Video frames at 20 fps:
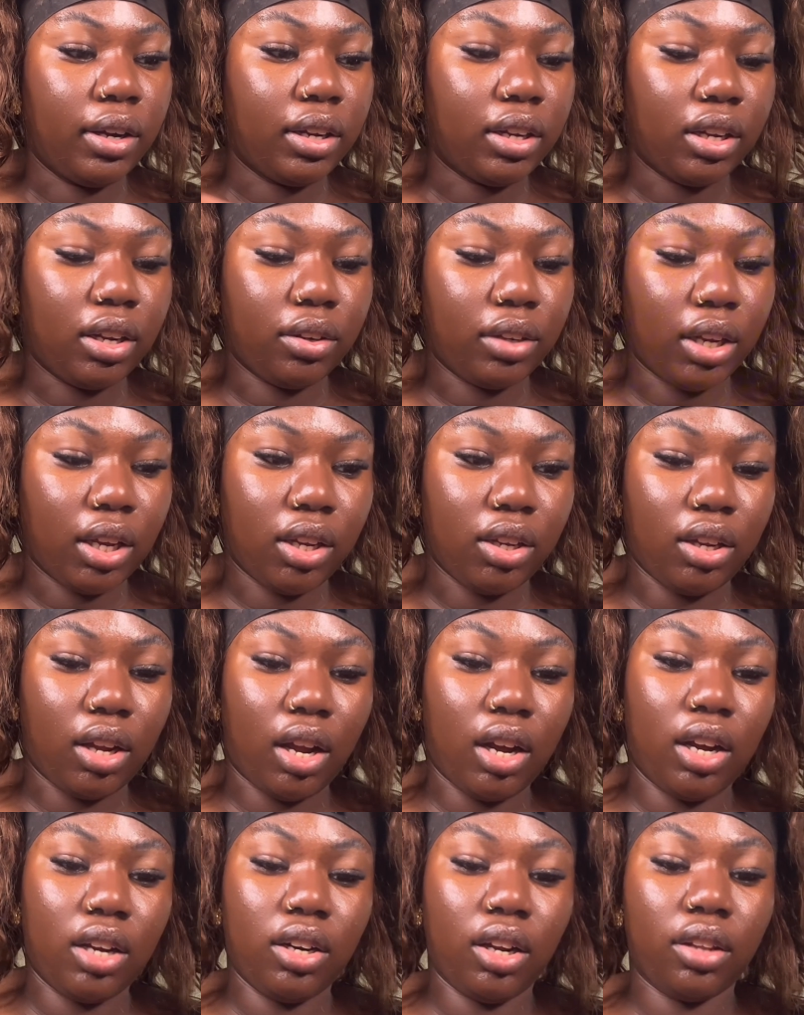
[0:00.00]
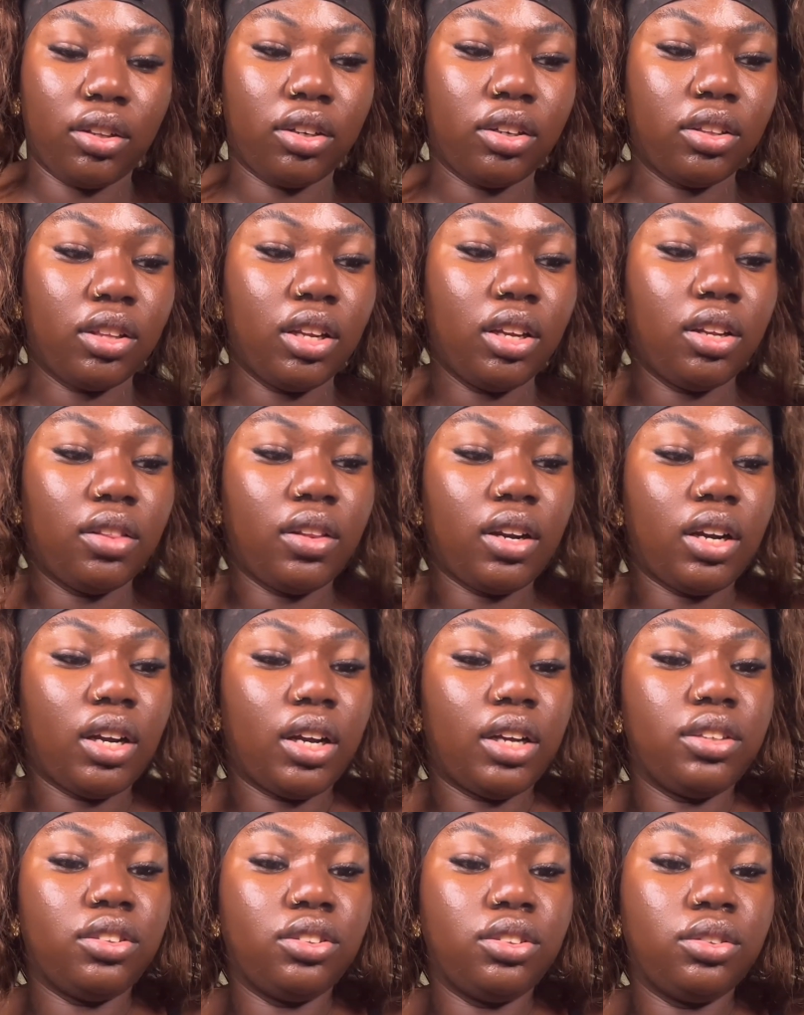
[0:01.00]
Okay, another thing that
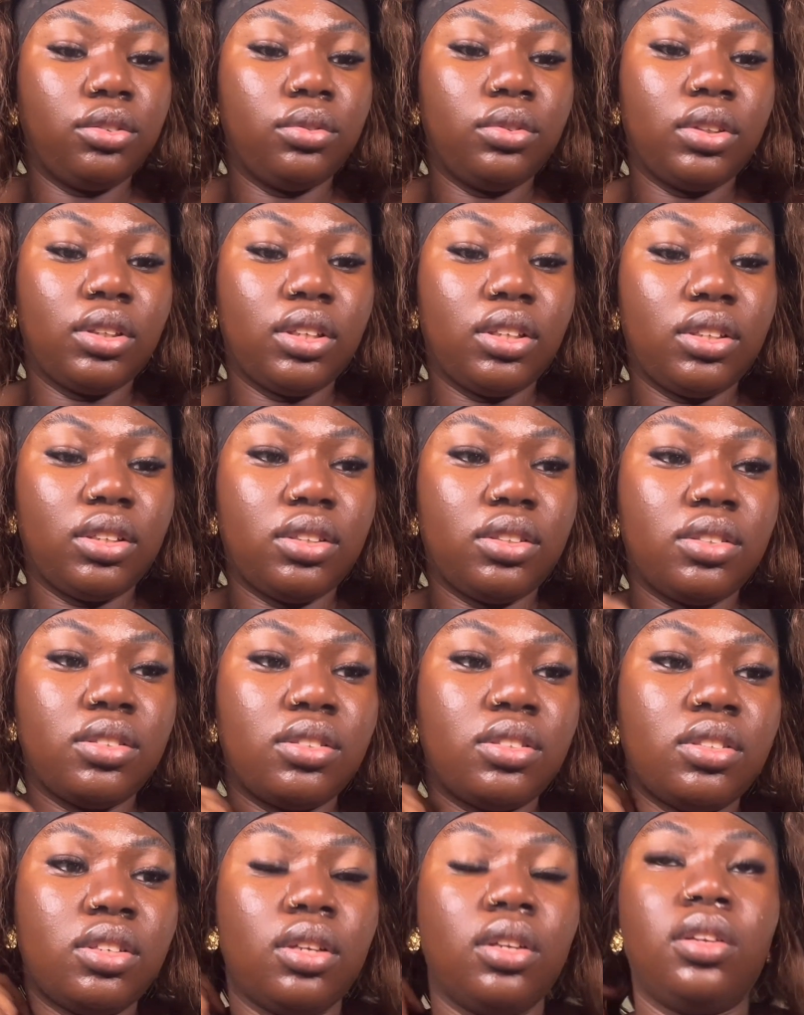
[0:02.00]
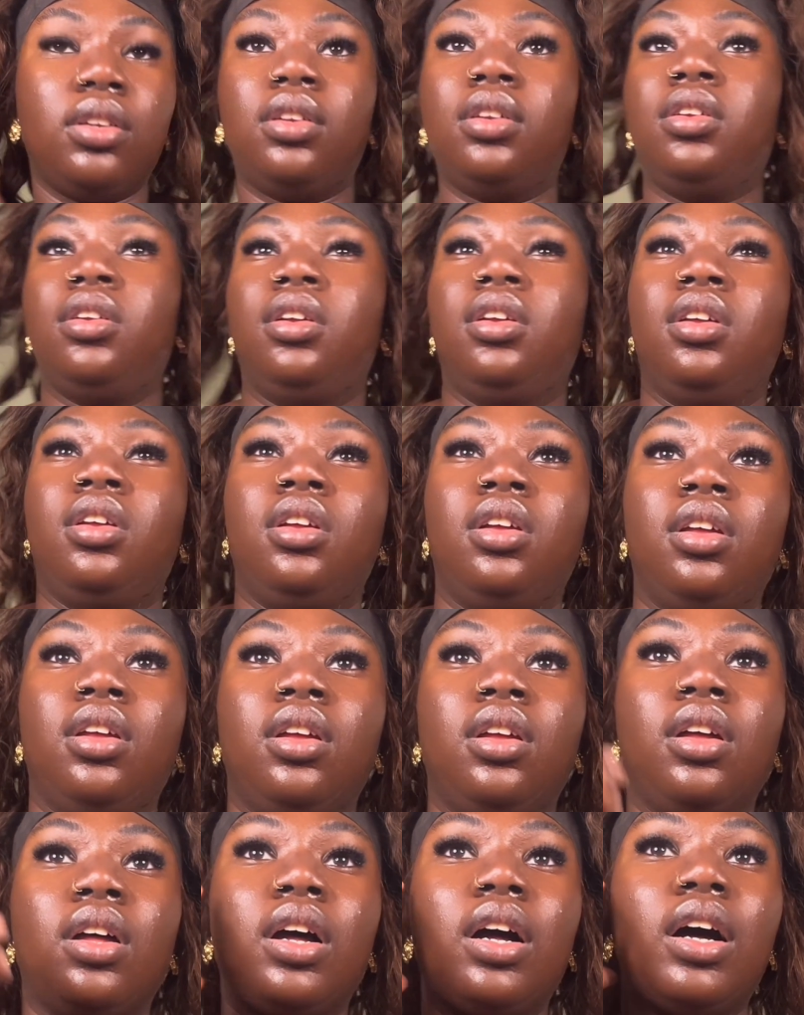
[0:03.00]
I do is
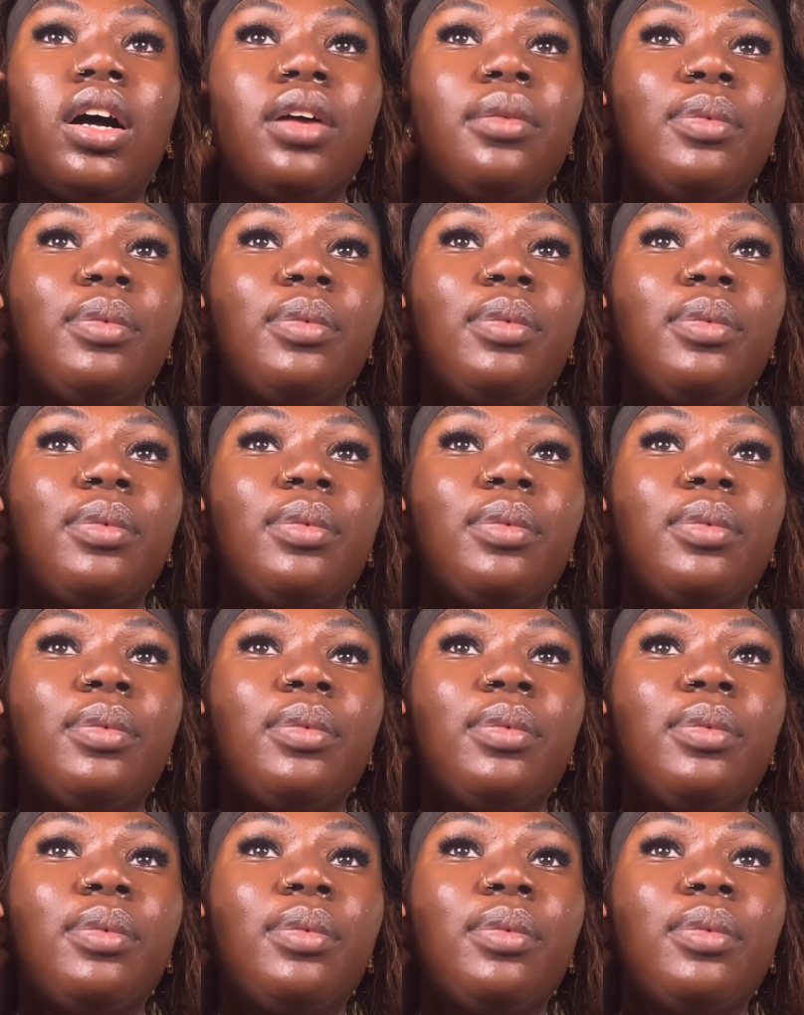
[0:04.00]
I've